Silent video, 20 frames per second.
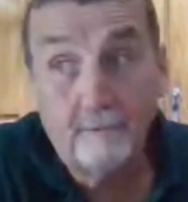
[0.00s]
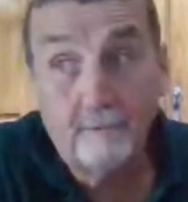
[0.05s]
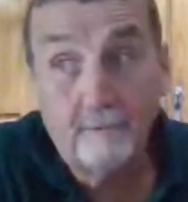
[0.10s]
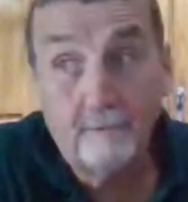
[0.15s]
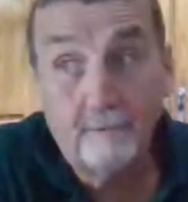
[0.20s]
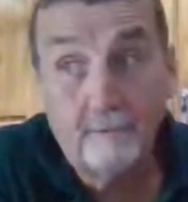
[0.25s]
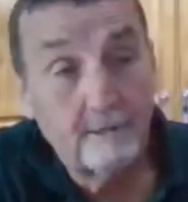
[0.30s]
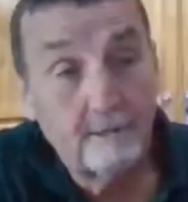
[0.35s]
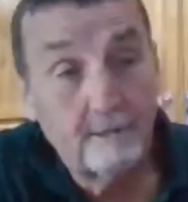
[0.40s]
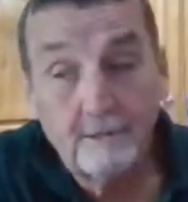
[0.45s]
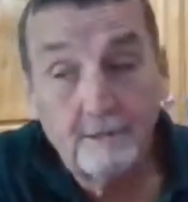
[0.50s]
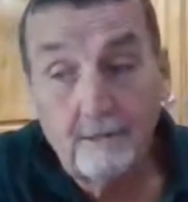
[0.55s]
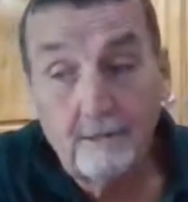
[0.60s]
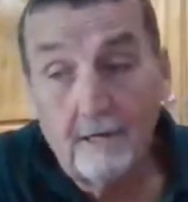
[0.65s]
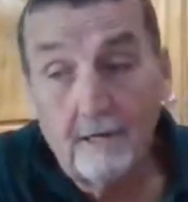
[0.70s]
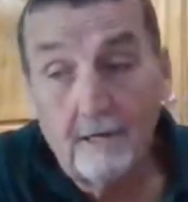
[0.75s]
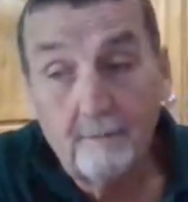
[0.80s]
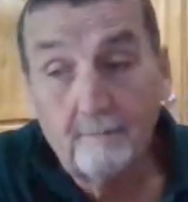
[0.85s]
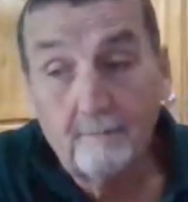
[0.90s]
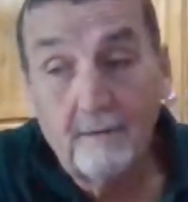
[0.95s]
but it's
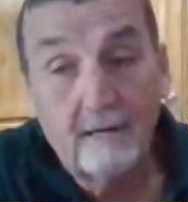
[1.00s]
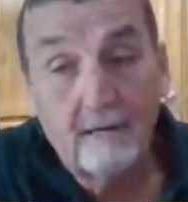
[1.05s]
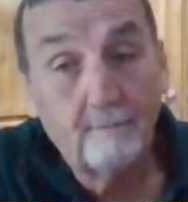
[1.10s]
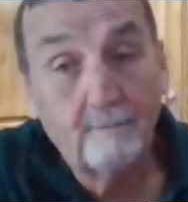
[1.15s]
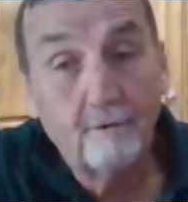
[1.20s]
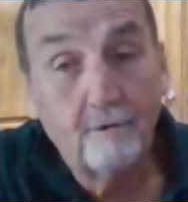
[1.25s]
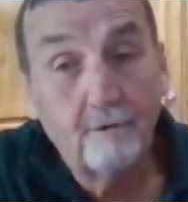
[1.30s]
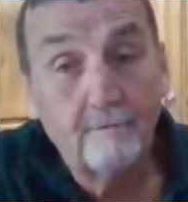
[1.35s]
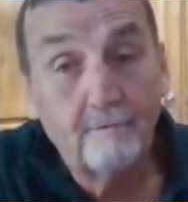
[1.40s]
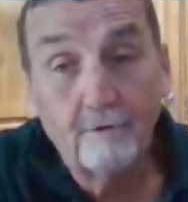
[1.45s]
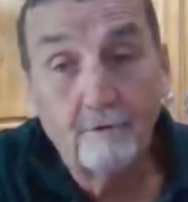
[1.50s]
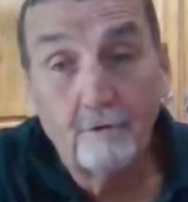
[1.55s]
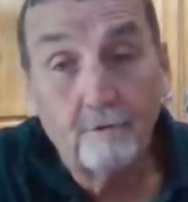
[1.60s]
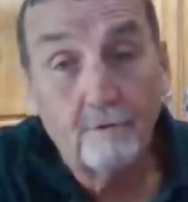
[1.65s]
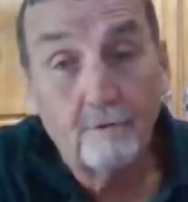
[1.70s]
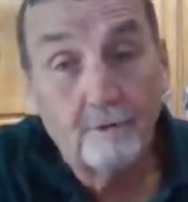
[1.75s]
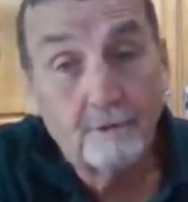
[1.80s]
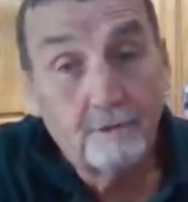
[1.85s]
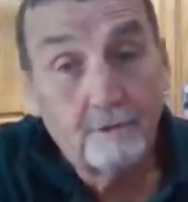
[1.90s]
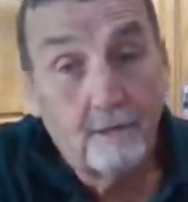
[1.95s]
not in my purview.
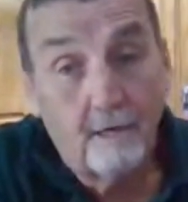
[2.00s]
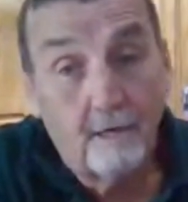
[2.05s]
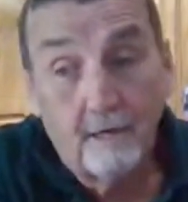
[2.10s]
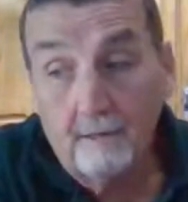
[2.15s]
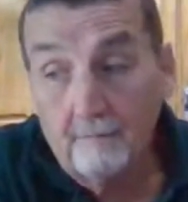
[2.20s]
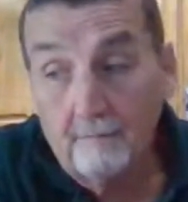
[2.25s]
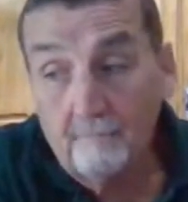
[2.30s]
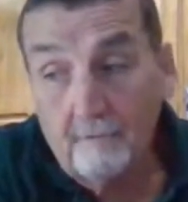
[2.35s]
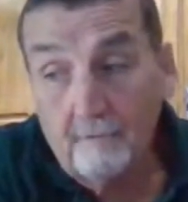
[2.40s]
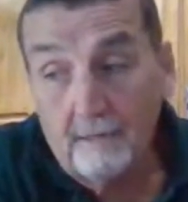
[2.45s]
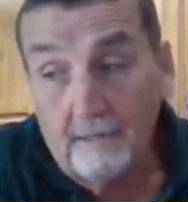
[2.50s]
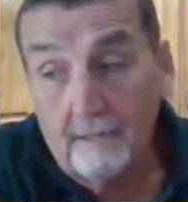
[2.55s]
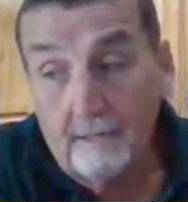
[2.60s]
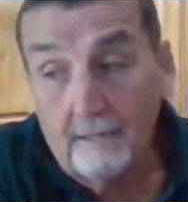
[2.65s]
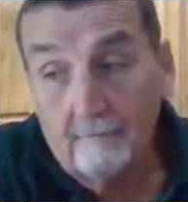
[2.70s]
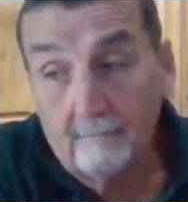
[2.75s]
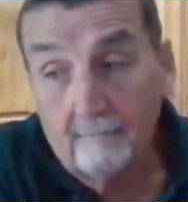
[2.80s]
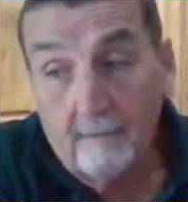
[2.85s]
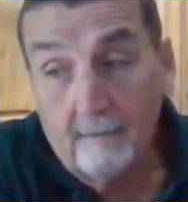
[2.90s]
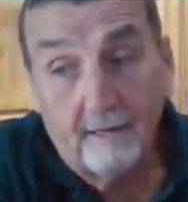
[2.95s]
It's not any
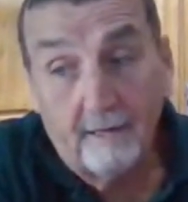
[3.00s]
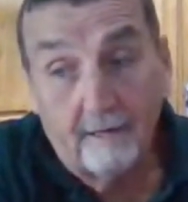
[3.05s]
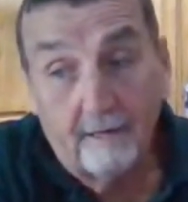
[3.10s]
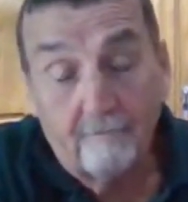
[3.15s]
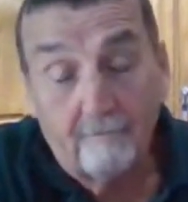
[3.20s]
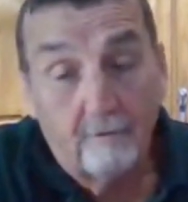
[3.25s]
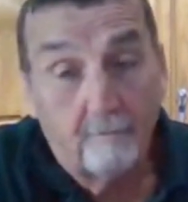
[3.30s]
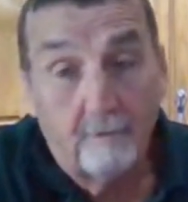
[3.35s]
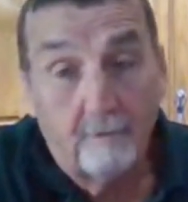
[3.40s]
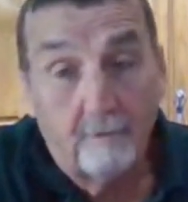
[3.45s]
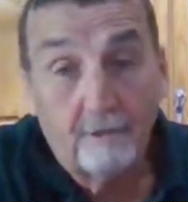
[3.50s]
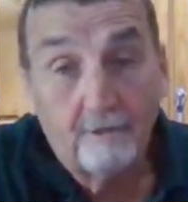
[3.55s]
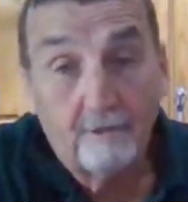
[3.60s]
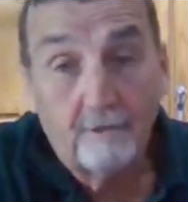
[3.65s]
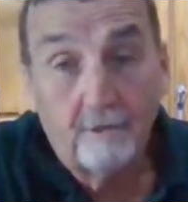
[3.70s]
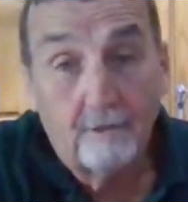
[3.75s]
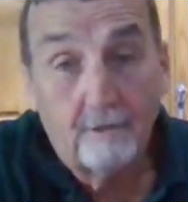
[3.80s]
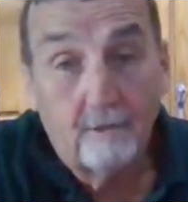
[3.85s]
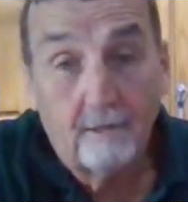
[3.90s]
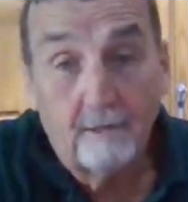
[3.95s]
of my
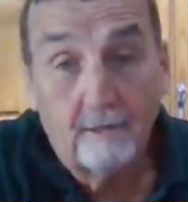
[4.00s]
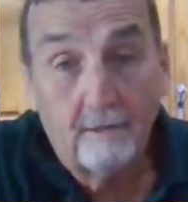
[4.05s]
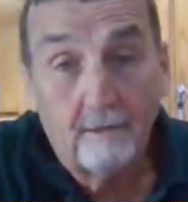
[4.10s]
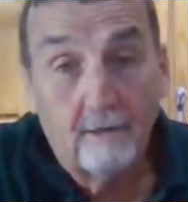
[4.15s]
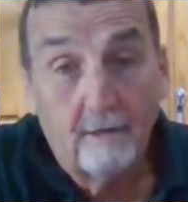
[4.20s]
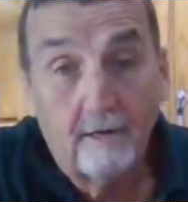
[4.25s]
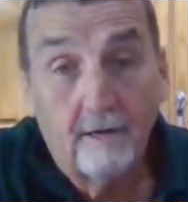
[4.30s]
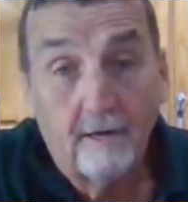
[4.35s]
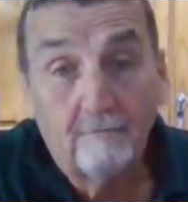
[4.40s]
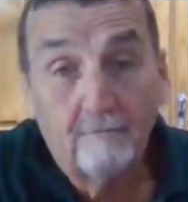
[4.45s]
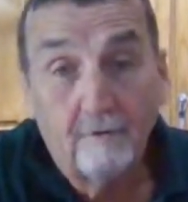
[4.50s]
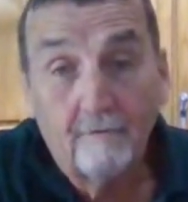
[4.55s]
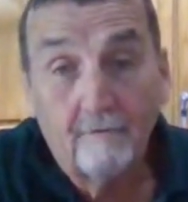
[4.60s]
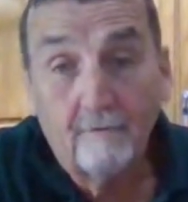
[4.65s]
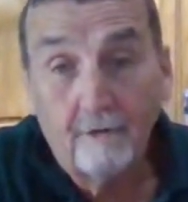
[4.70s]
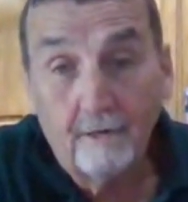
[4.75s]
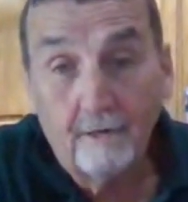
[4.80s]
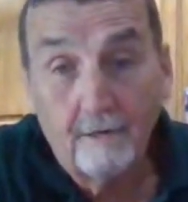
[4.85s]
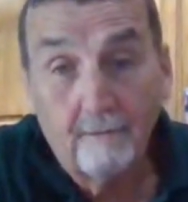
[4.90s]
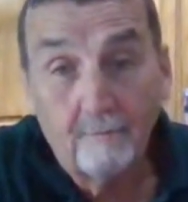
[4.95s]
information that I've
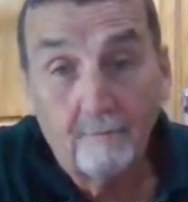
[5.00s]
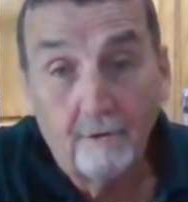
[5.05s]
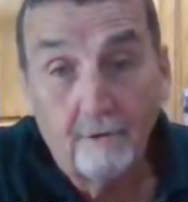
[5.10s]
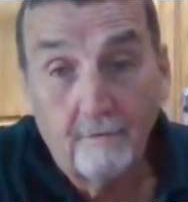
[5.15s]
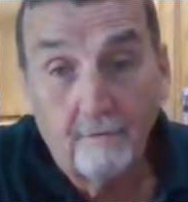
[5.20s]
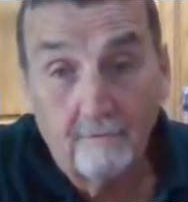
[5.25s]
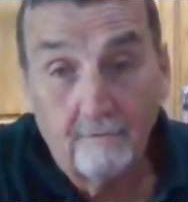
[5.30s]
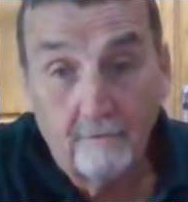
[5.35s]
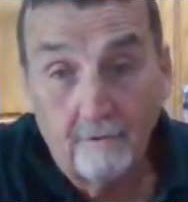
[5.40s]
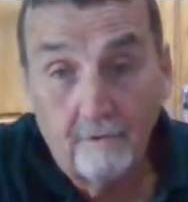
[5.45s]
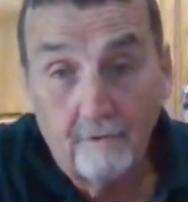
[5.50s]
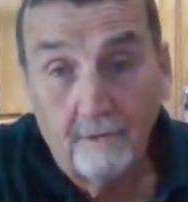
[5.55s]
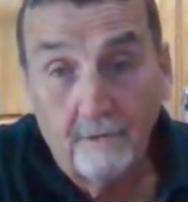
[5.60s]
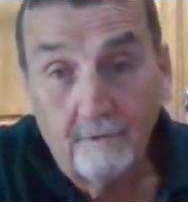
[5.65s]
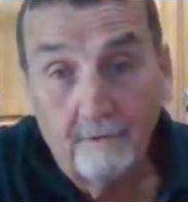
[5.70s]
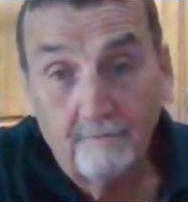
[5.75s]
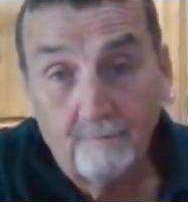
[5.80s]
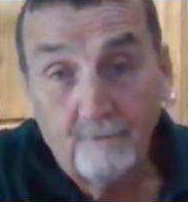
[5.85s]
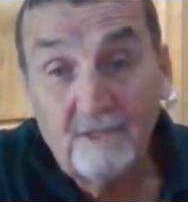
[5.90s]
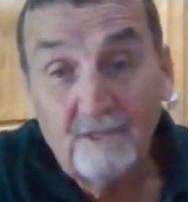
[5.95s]
developed over
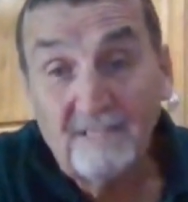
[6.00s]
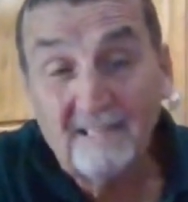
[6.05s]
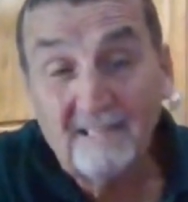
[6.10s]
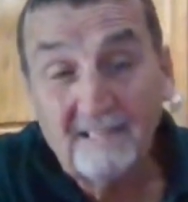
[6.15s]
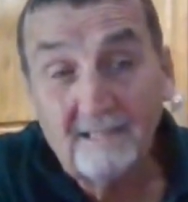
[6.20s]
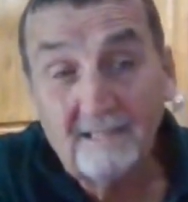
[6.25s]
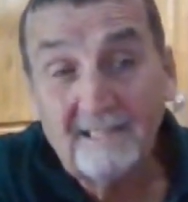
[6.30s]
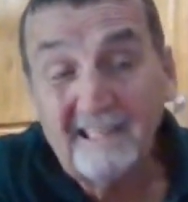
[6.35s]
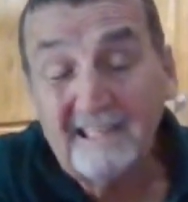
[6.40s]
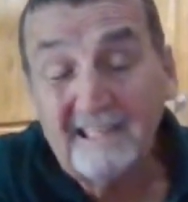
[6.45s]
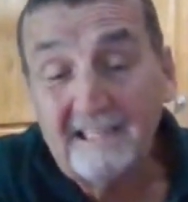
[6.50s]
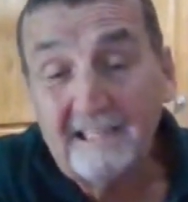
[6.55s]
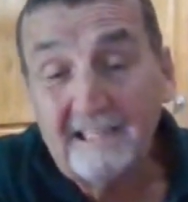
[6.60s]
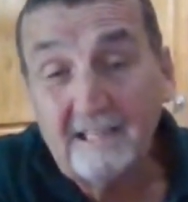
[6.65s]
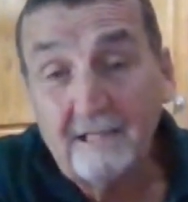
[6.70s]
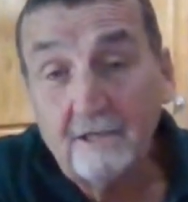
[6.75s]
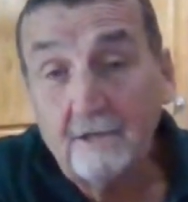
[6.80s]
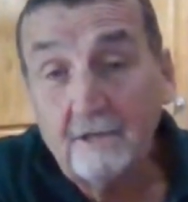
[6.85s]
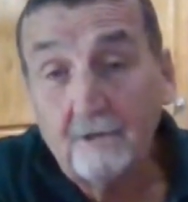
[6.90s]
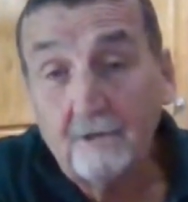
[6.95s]
16
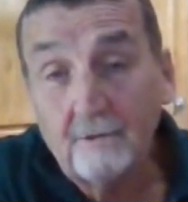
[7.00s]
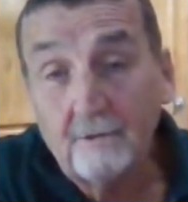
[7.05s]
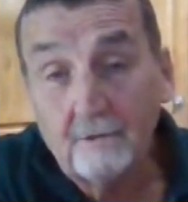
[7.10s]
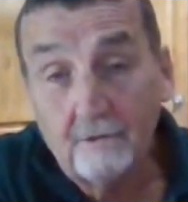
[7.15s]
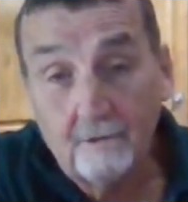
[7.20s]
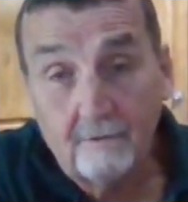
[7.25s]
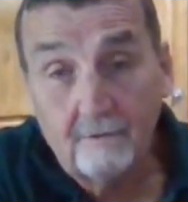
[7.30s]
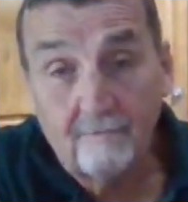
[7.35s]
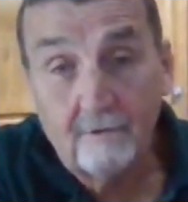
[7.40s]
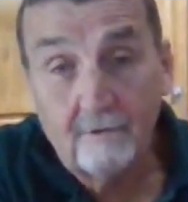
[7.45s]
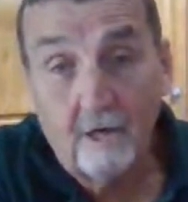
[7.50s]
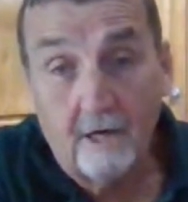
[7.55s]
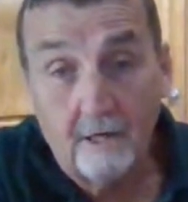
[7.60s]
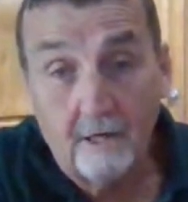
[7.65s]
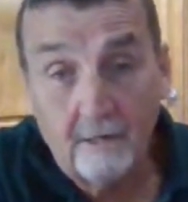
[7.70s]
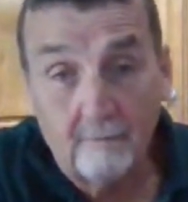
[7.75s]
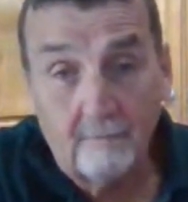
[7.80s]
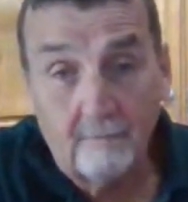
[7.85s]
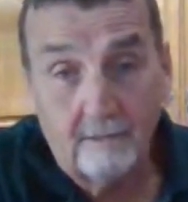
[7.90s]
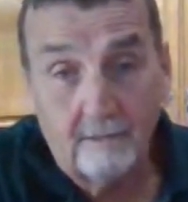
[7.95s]
years of
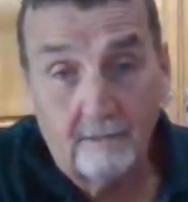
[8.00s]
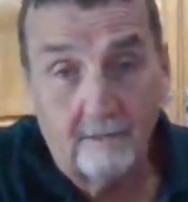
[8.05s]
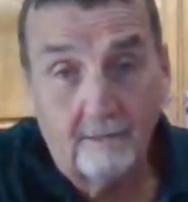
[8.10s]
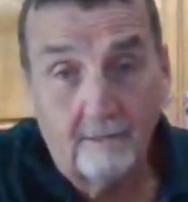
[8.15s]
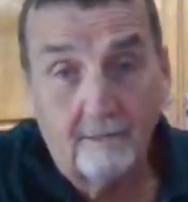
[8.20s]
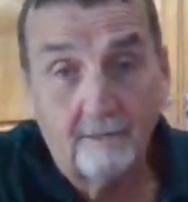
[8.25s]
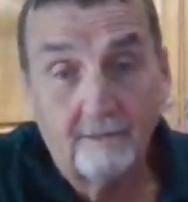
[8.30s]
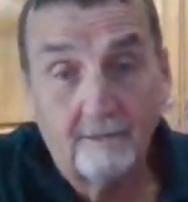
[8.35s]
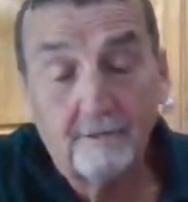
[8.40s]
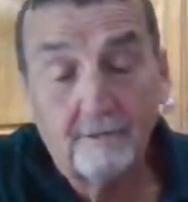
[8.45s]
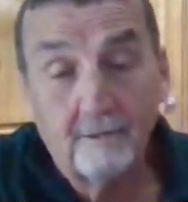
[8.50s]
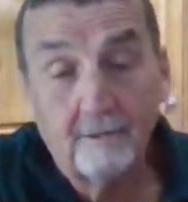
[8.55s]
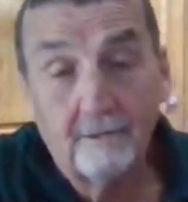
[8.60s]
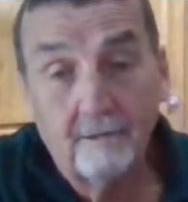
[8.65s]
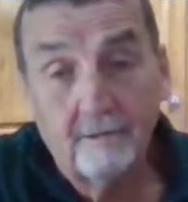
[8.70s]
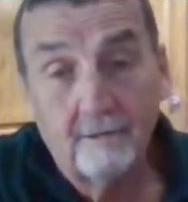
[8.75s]
documenting this.